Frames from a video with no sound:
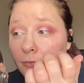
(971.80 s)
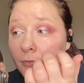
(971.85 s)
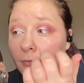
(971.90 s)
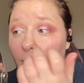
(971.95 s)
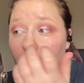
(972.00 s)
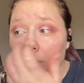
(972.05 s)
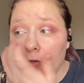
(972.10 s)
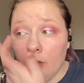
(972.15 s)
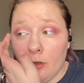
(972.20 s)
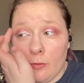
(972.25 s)

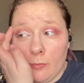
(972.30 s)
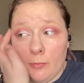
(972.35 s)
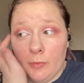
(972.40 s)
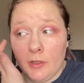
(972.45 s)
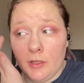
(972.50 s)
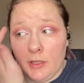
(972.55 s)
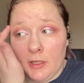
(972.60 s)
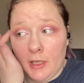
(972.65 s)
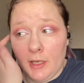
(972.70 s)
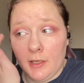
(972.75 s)
Nope,
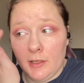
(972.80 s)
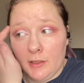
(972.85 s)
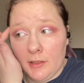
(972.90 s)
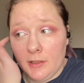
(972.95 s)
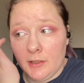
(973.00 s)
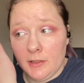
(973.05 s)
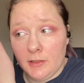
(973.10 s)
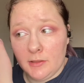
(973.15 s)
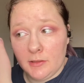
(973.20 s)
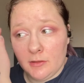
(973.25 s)
that
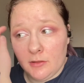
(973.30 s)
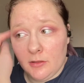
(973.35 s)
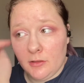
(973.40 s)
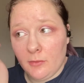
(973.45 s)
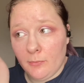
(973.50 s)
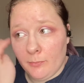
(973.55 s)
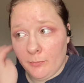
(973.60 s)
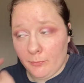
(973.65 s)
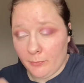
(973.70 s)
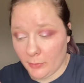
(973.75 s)
is
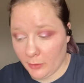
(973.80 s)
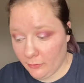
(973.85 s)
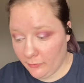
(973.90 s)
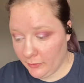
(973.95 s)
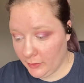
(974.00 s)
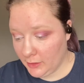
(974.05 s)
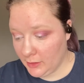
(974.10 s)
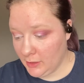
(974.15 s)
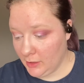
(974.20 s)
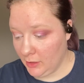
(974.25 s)

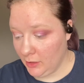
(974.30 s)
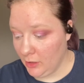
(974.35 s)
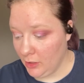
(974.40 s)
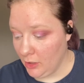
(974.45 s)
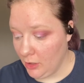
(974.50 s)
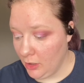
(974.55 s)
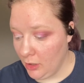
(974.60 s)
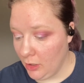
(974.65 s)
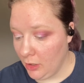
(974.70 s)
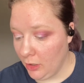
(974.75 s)
perfect.
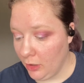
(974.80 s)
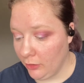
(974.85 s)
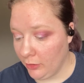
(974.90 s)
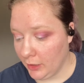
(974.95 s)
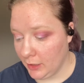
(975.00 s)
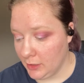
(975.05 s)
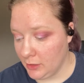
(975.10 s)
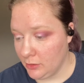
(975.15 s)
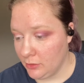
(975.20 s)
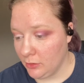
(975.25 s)
Okay,
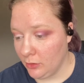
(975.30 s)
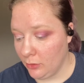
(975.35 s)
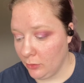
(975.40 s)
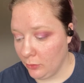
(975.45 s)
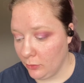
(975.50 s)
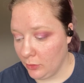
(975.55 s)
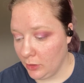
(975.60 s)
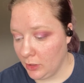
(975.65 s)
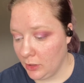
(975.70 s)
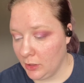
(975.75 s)
so
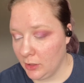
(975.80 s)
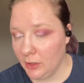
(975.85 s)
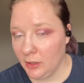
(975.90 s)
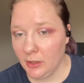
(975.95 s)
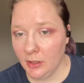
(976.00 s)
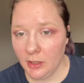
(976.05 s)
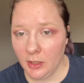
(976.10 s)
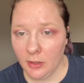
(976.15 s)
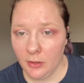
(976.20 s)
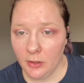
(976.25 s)

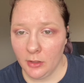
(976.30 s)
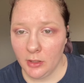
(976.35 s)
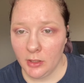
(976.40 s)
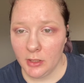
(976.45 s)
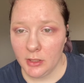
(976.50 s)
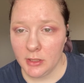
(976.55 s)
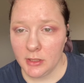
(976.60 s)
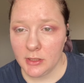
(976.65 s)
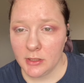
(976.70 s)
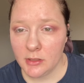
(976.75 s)

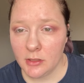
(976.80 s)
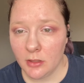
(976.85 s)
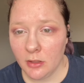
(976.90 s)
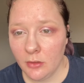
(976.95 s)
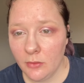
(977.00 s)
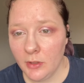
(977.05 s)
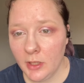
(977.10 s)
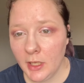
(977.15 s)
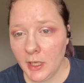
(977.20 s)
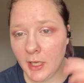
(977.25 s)
let's go
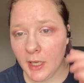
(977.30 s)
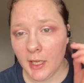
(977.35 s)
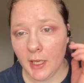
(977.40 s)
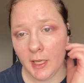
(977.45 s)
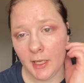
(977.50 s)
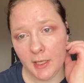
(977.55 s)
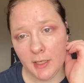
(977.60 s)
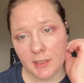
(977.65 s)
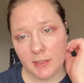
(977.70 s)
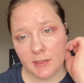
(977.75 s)

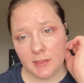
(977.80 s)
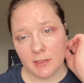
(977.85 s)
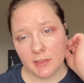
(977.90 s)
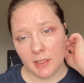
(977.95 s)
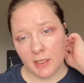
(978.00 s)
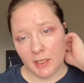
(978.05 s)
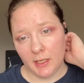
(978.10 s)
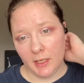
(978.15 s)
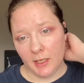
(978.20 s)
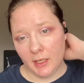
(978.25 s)
ahead
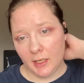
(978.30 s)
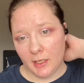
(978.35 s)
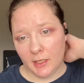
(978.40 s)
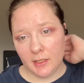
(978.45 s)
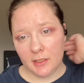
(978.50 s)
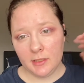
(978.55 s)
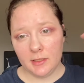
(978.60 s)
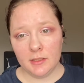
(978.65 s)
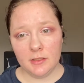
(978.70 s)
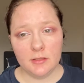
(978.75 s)

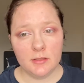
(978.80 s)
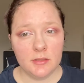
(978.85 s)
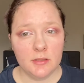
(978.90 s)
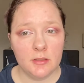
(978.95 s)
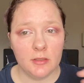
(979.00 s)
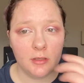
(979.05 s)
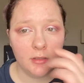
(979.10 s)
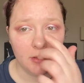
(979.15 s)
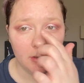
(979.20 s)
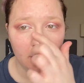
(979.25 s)
and
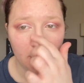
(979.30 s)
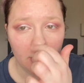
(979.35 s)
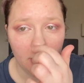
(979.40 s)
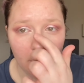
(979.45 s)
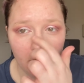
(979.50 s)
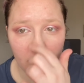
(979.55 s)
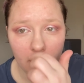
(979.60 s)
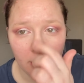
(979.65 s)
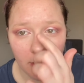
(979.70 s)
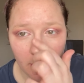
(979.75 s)
start
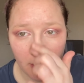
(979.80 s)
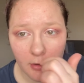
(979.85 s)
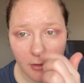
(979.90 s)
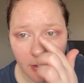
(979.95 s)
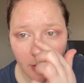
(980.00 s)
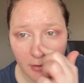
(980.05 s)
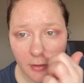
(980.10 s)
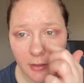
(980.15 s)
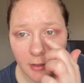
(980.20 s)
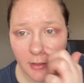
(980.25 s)

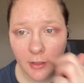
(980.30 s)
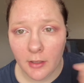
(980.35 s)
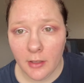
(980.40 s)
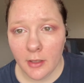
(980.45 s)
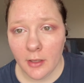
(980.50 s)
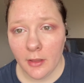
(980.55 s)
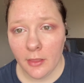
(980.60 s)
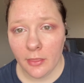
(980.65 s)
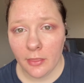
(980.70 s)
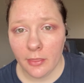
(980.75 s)
on
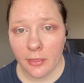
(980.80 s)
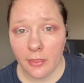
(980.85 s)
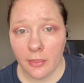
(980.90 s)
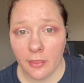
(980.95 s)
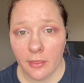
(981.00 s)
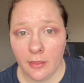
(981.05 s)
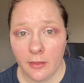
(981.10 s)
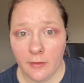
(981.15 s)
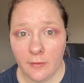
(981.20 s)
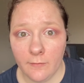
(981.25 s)

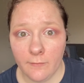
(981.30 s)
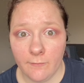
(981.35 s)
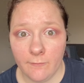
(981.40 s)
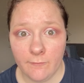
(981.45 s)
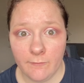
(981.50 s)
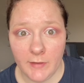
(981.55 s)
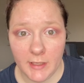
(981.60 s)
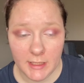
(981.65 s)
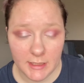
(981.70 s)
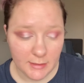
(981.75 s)
the
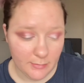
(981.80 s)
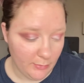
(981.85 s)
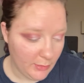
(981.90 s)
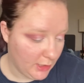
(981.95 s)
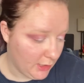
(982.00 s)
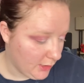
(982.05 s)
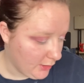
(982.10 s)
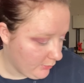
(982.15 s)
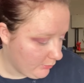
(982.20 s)
face makeup.